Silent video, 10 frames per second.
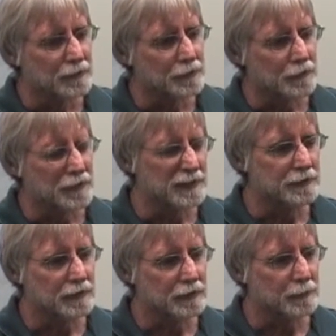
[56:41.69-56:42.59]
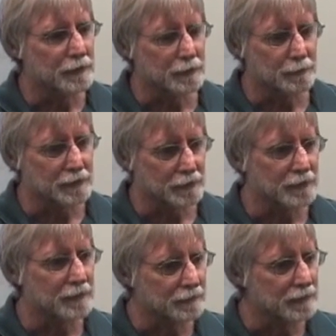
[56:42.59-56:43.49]
So the teaching experience will be
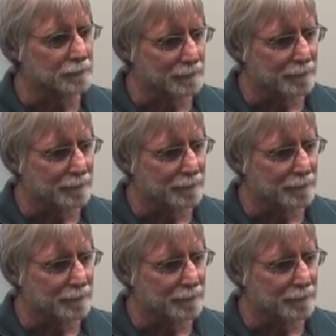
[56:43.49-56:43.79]
totally different.